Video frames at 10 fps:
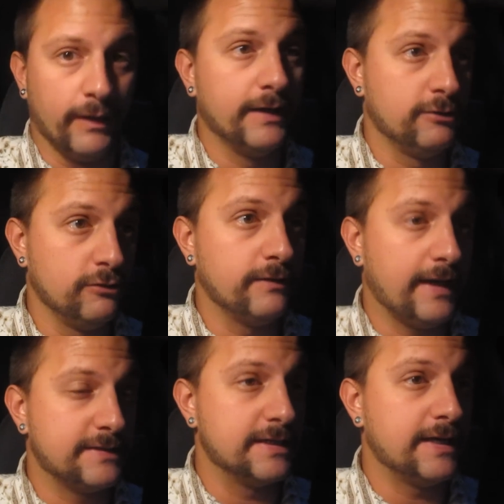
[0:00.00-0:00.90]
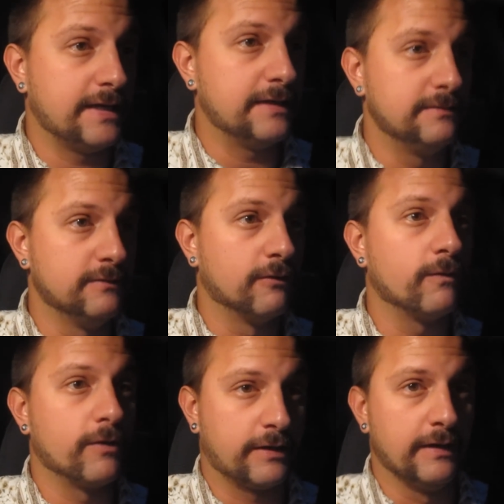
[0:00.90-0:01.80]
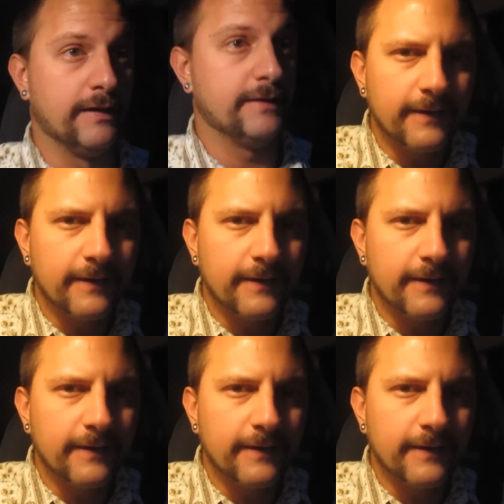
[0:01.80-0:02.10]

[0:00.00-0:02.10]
we didn't do that today. We're working on it.